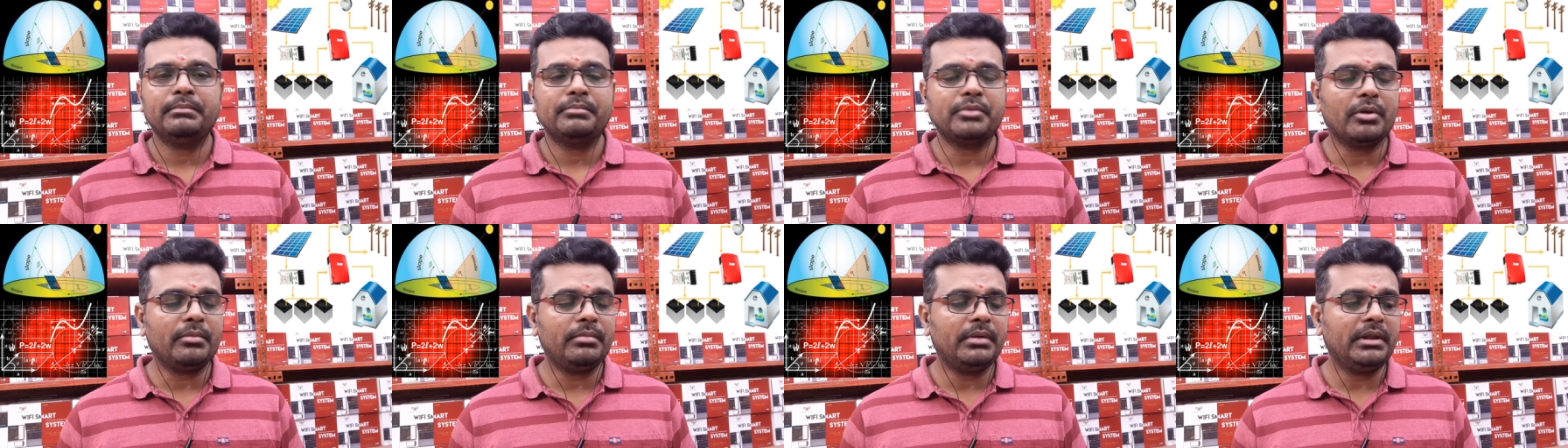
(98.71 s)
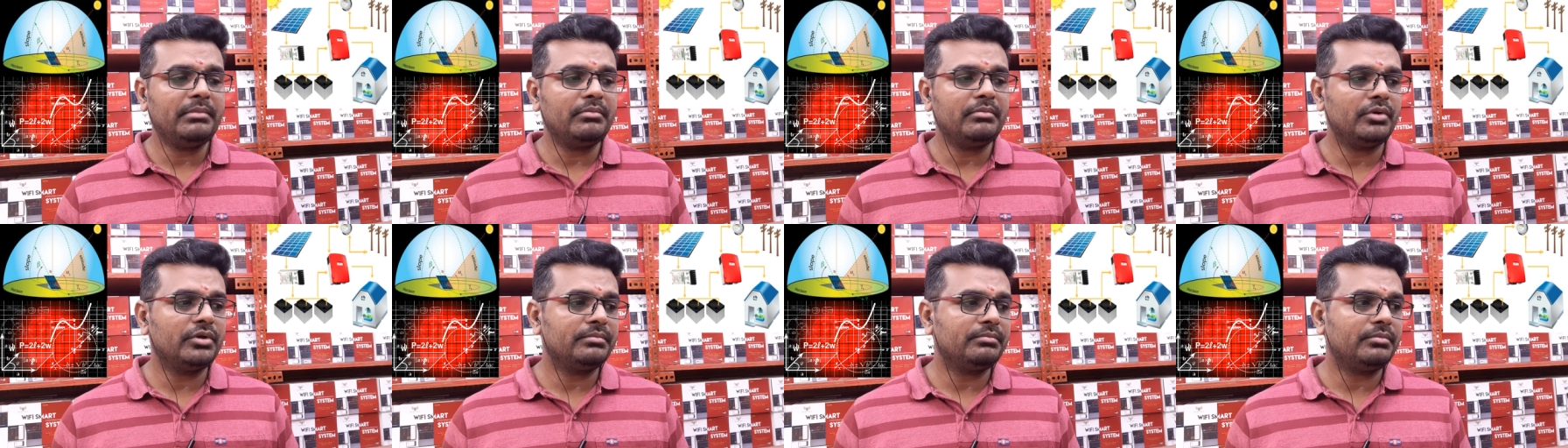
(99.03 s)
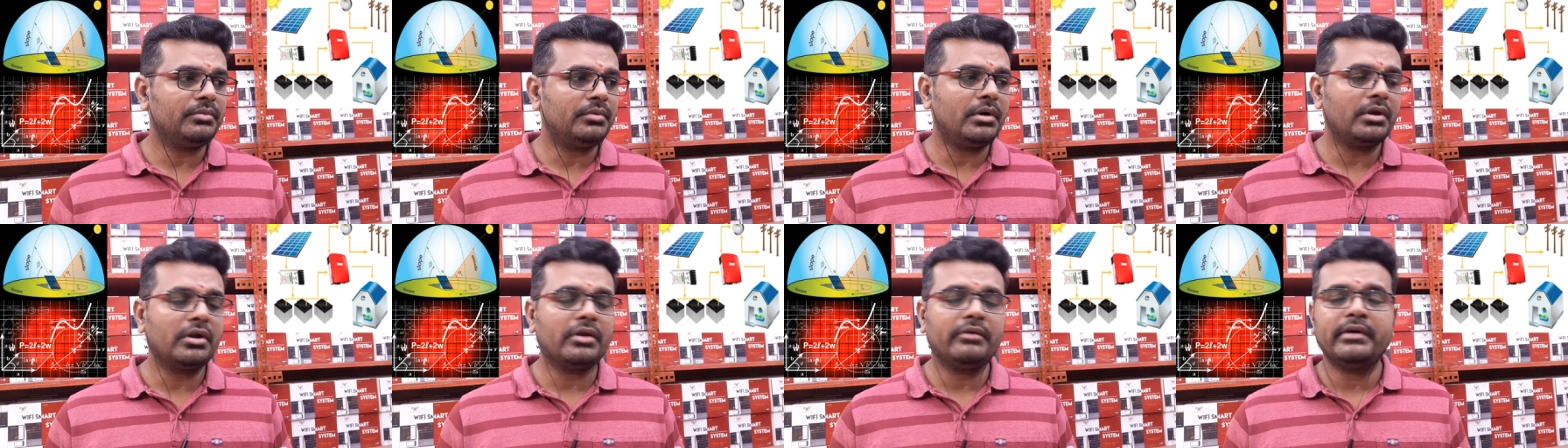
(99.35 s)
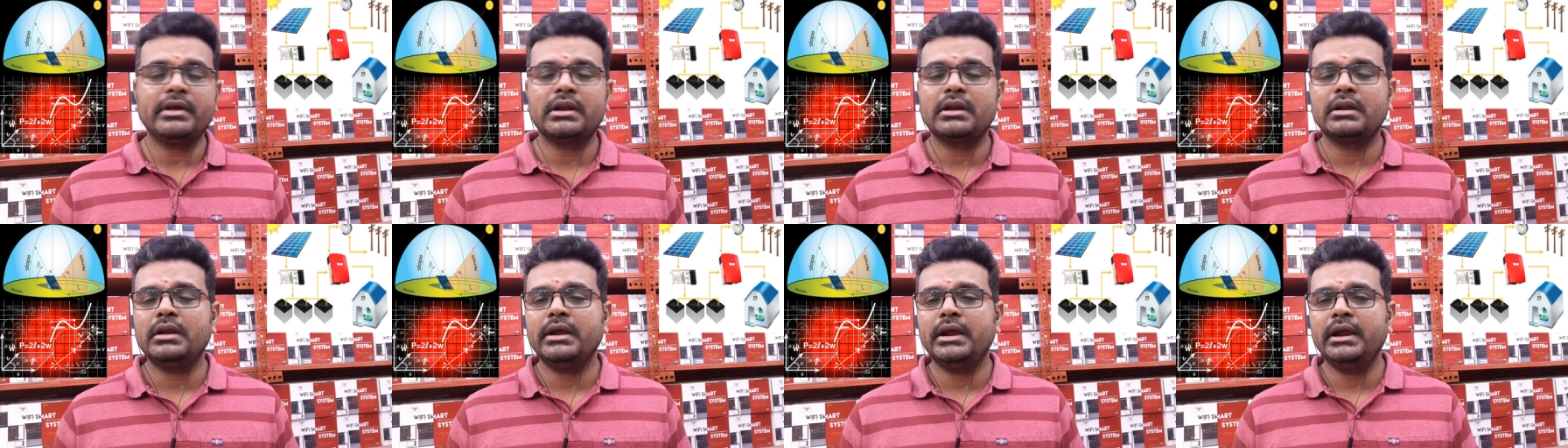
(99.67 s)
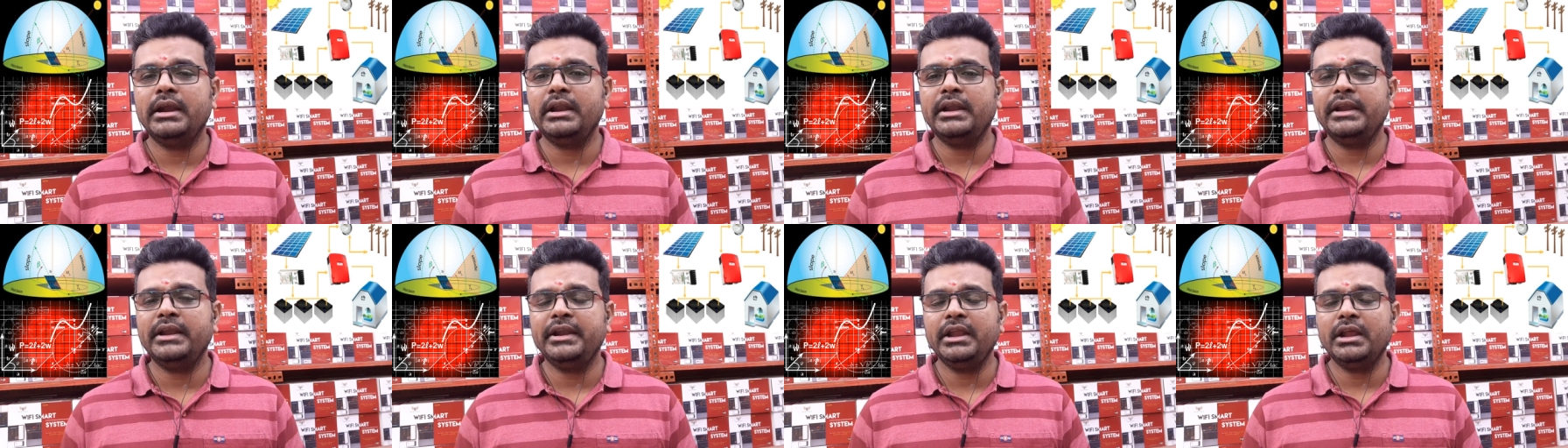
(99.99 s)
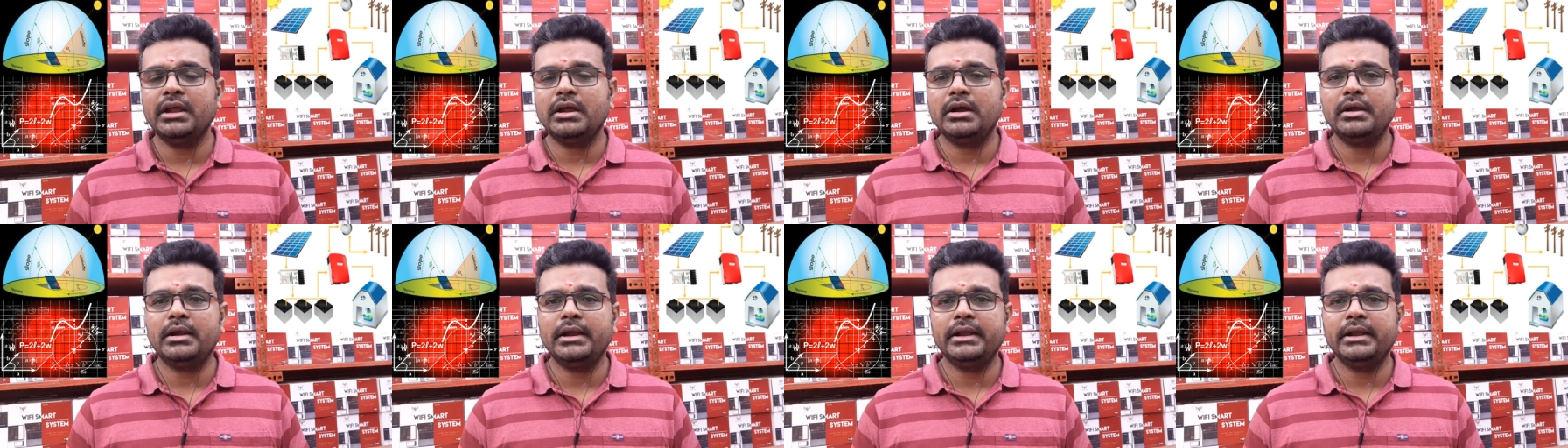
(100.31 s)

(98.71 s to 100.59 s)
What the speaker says: Probably moreover in India,